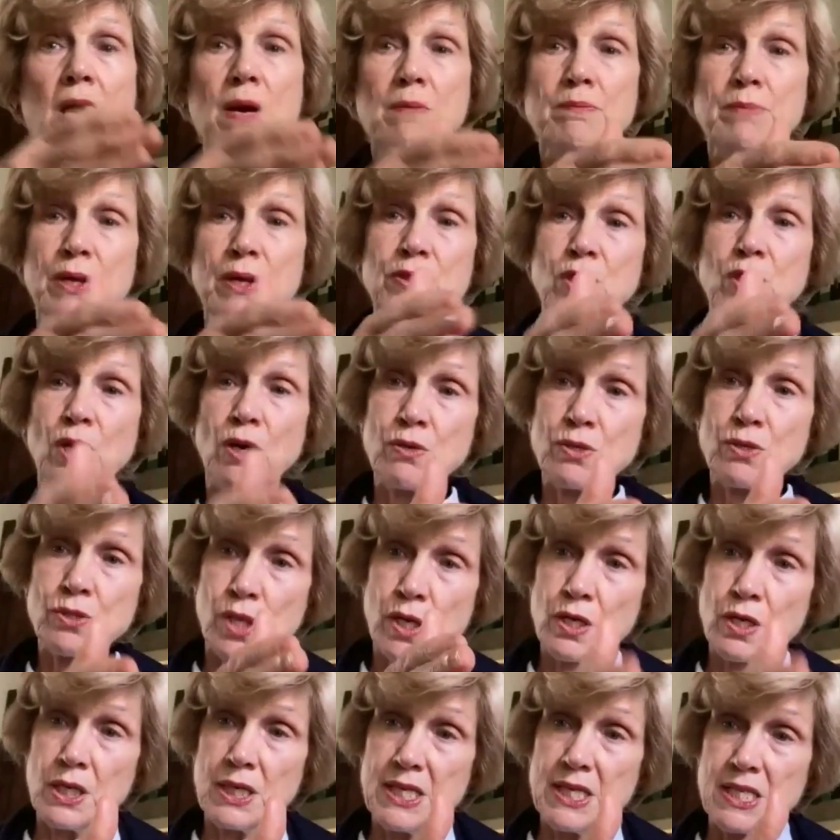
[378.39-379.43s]
But those
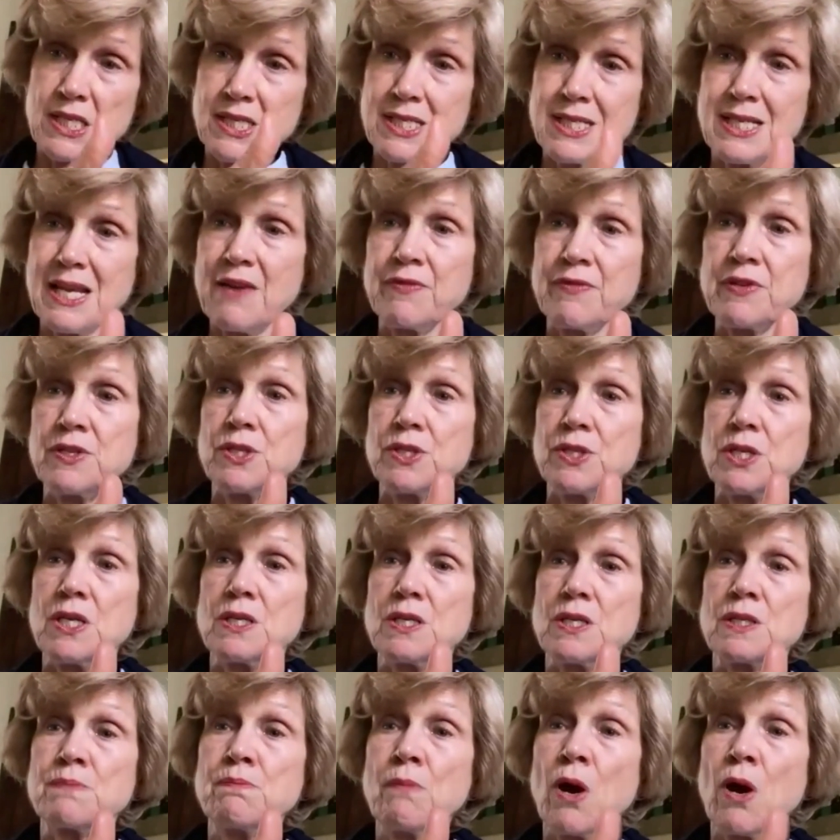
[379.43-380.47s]
early
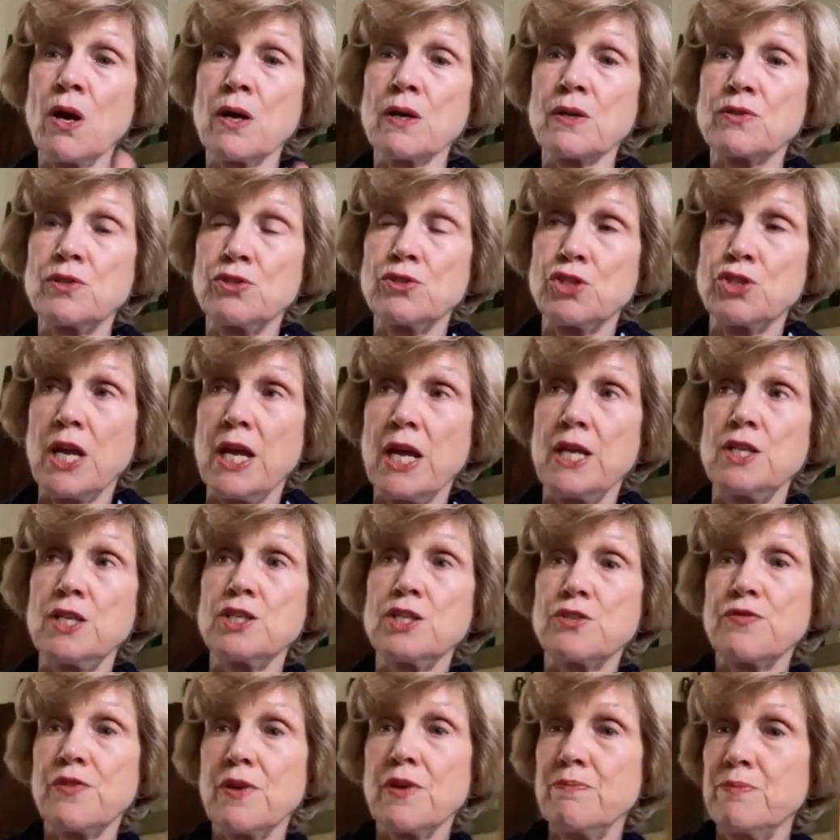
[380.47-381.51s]
70s marked the
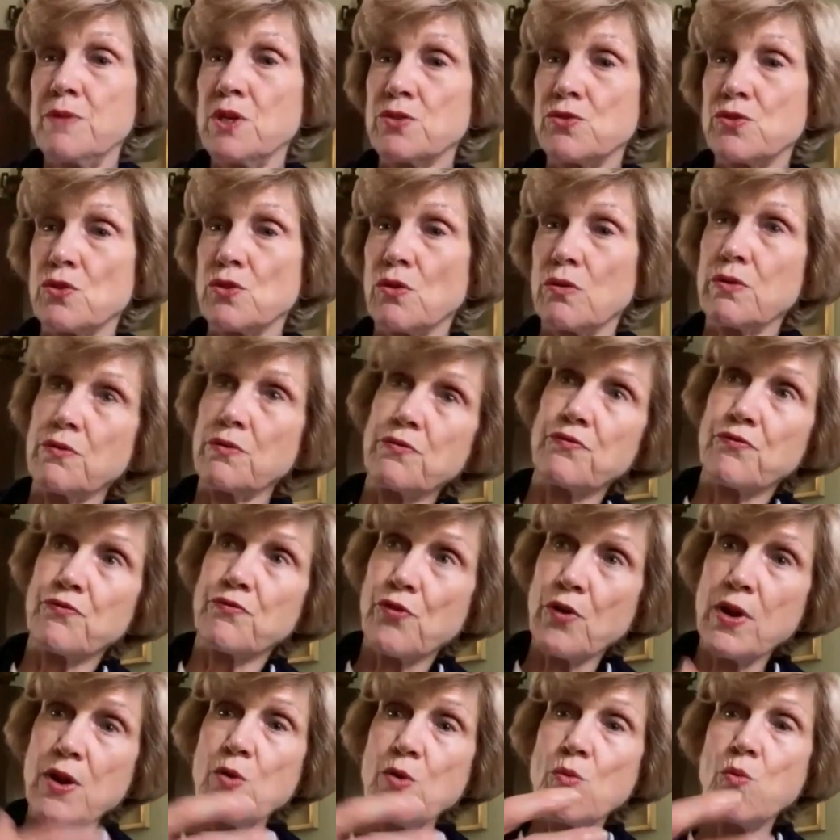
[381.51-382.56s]
change from this sort of
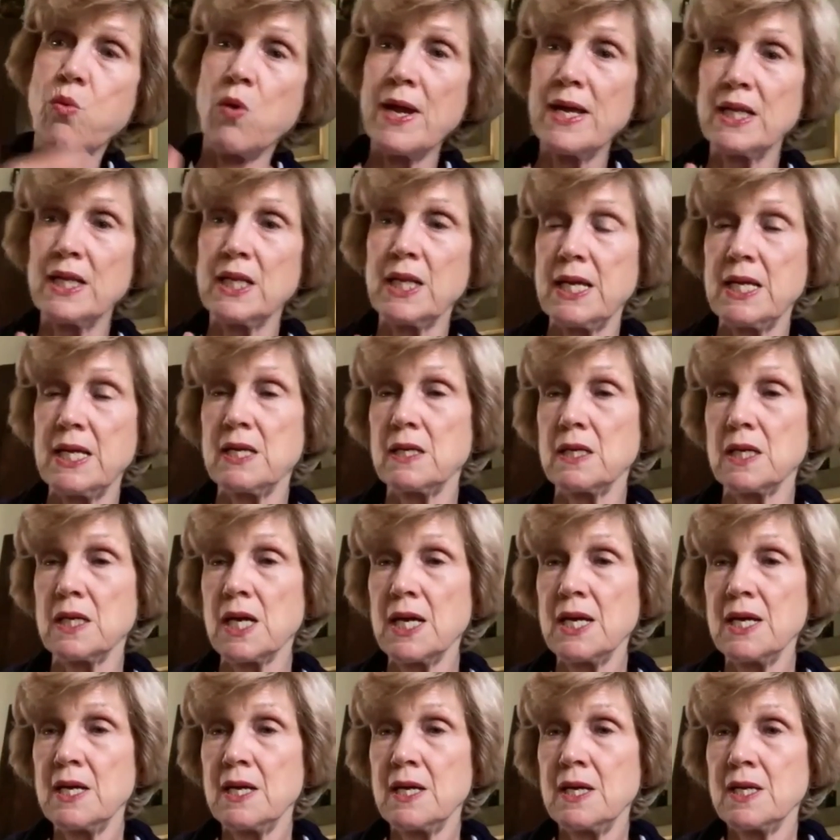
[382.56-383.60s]
freewheeling,
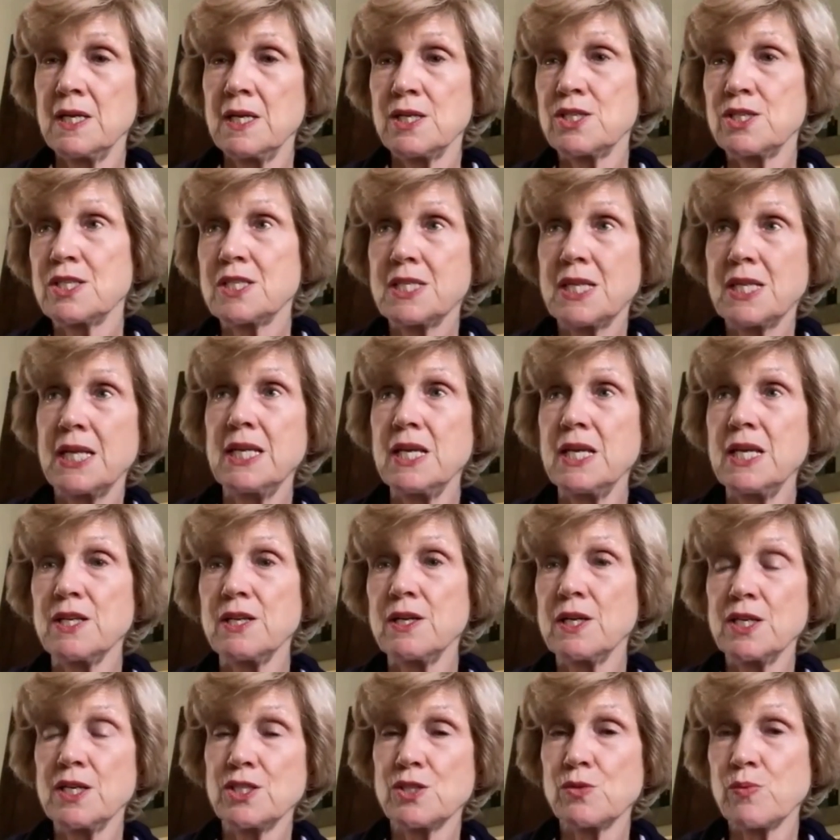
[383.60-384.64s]
swinging
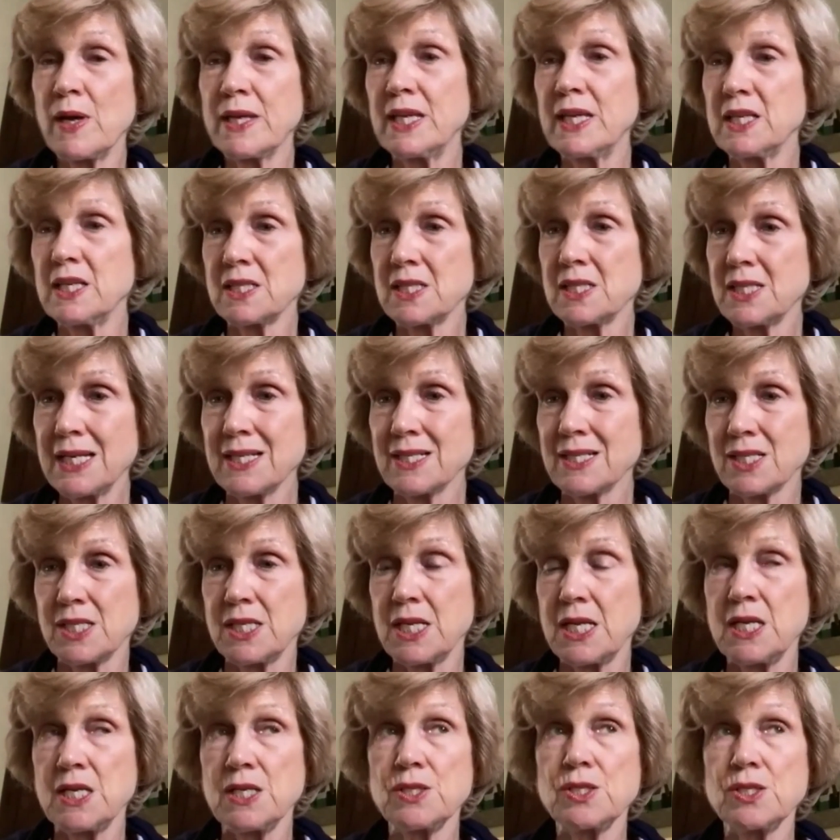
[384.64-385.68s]

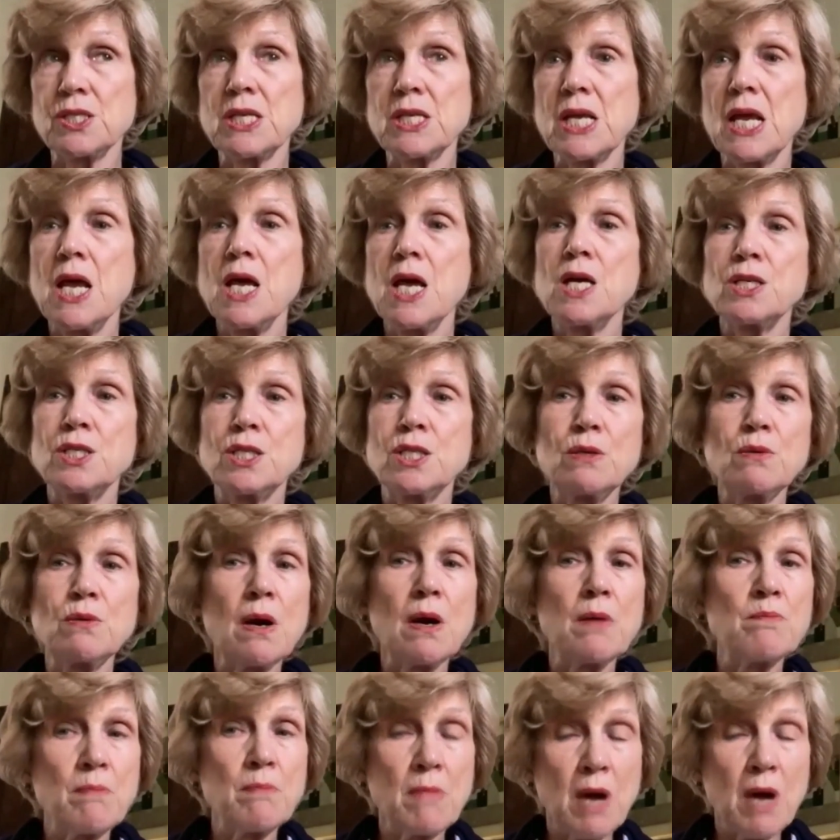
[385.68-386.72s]
60s
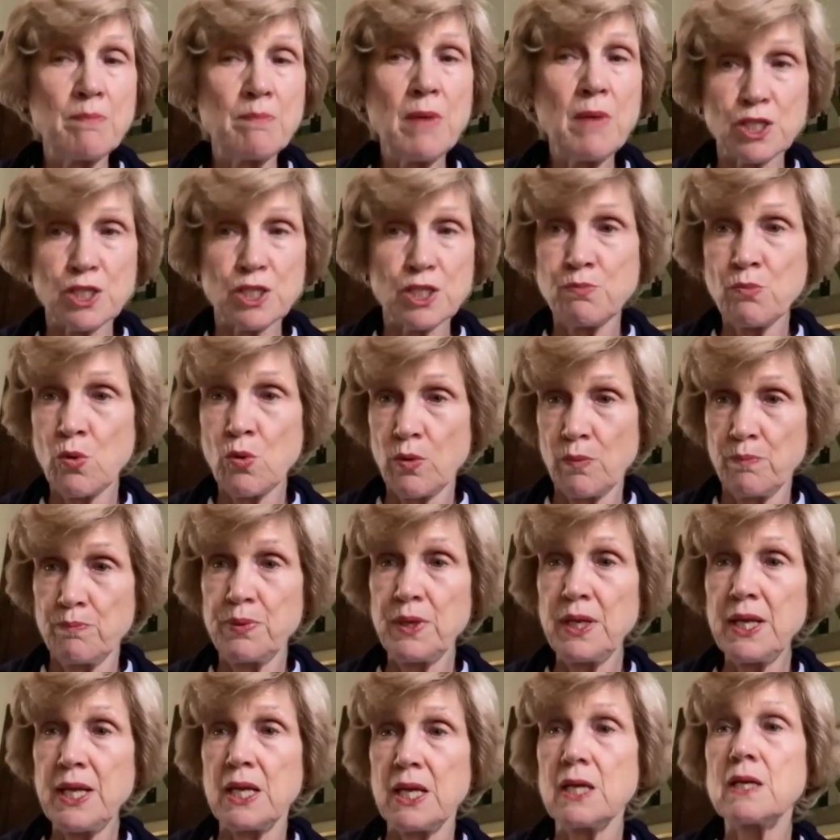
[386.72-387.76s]
to a much more
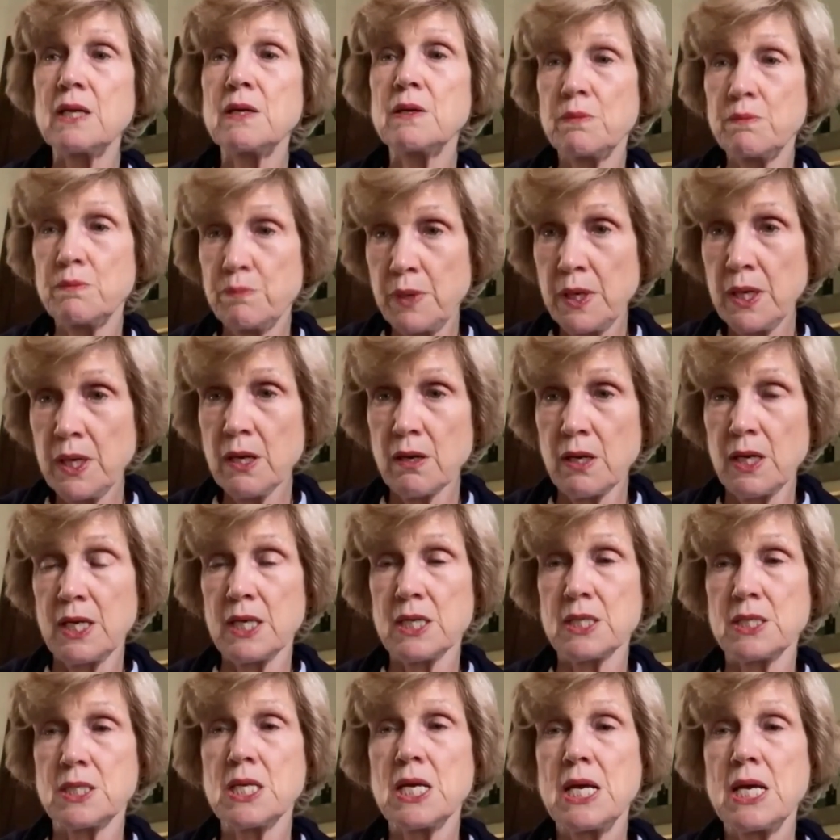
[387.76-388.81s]
bleak
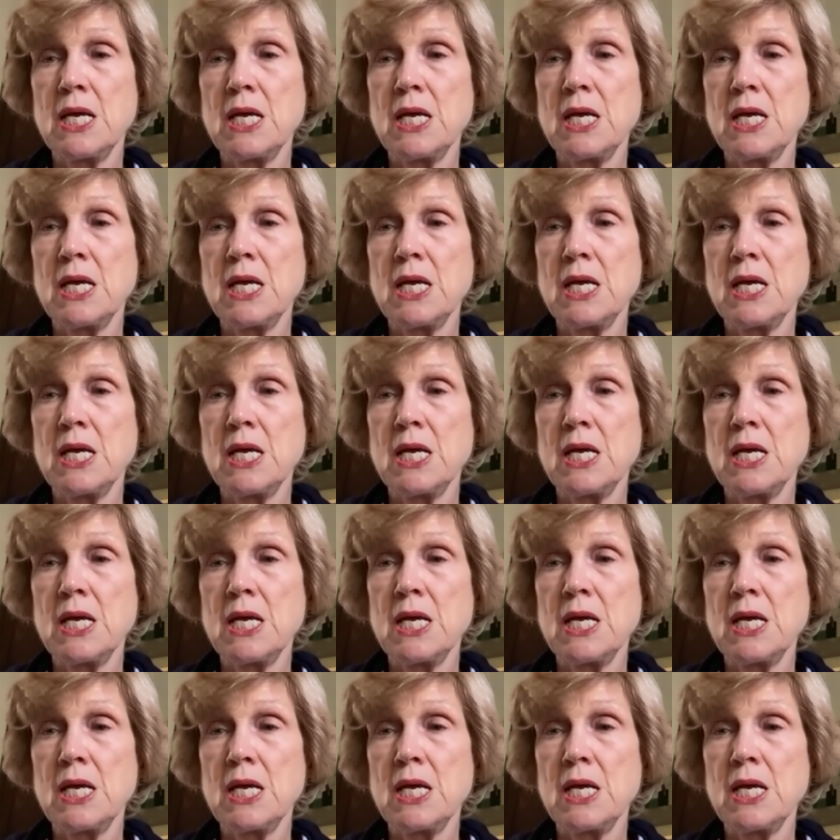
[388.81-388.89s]
period.